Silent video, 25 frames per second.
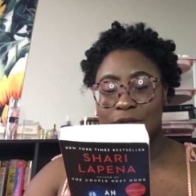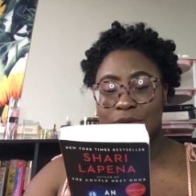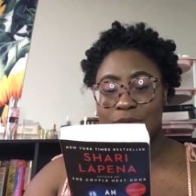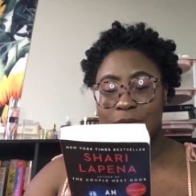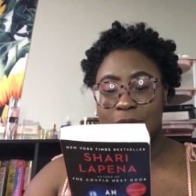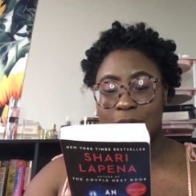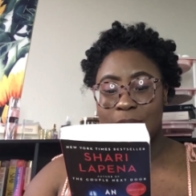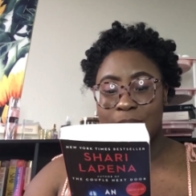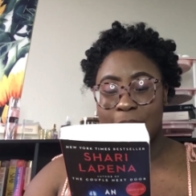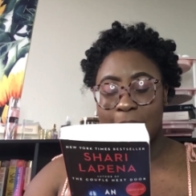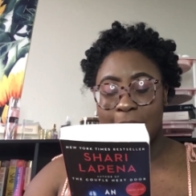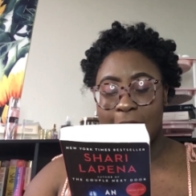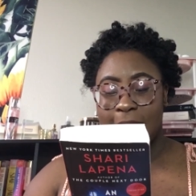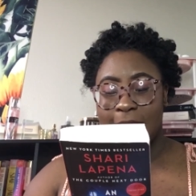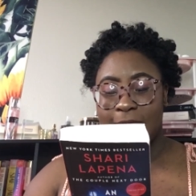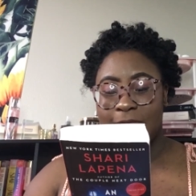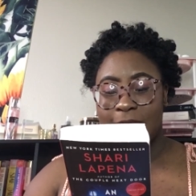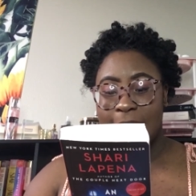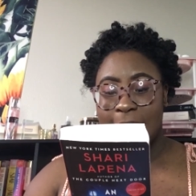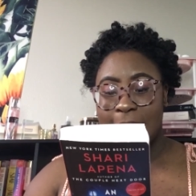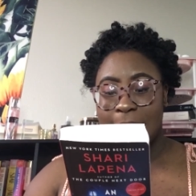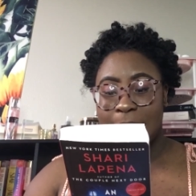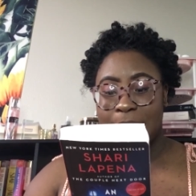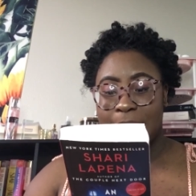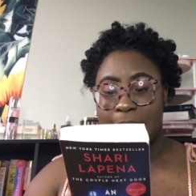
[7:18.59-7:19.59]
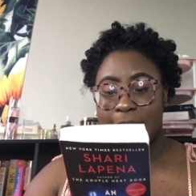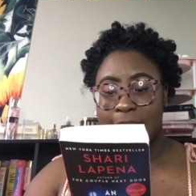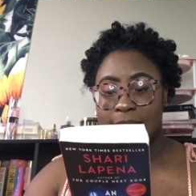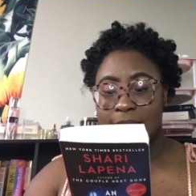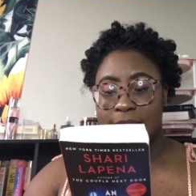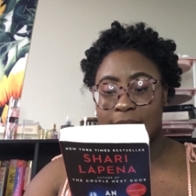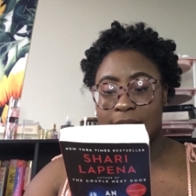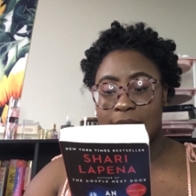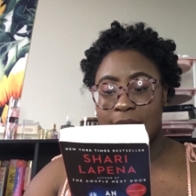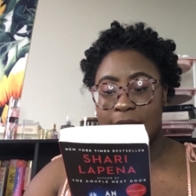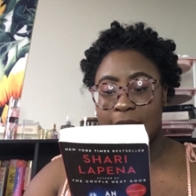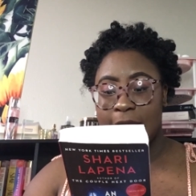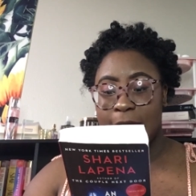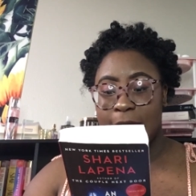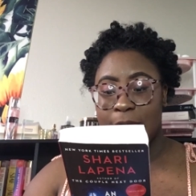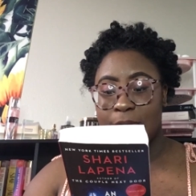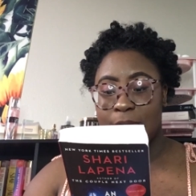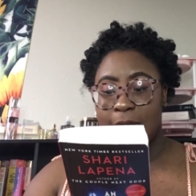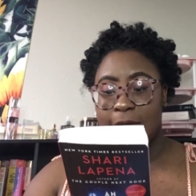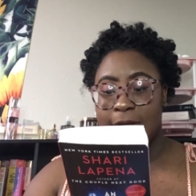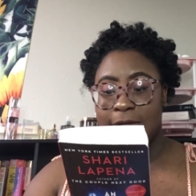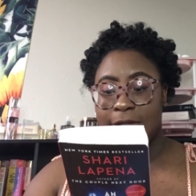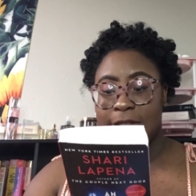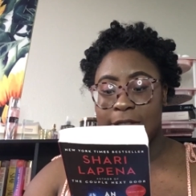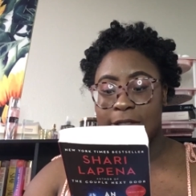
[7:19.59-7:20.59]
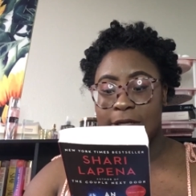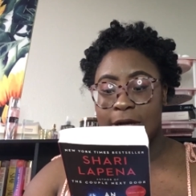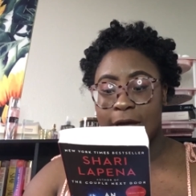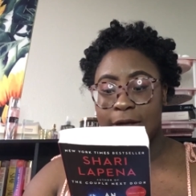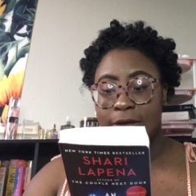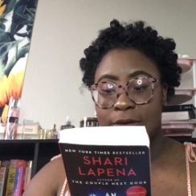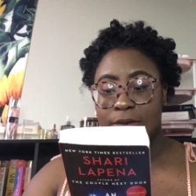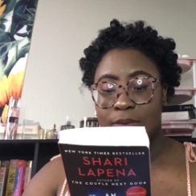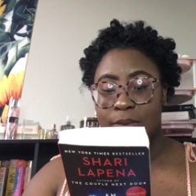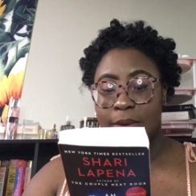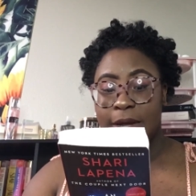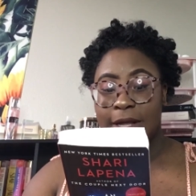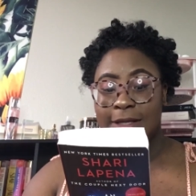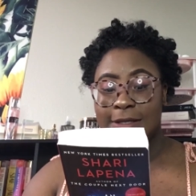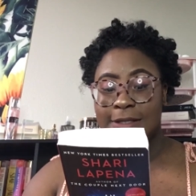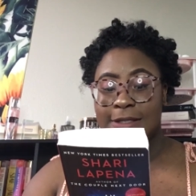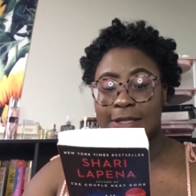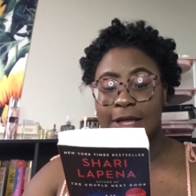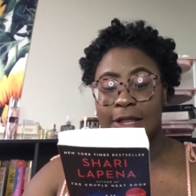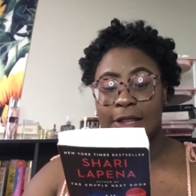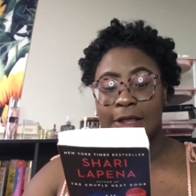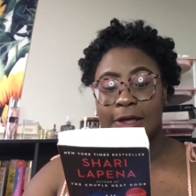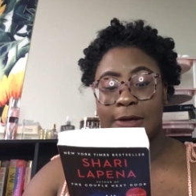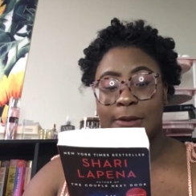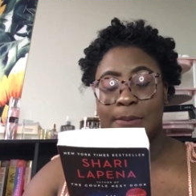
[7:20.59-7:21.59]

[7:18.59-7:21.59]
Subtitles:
wood-burning fireplaces and a well-stocked wine cellar,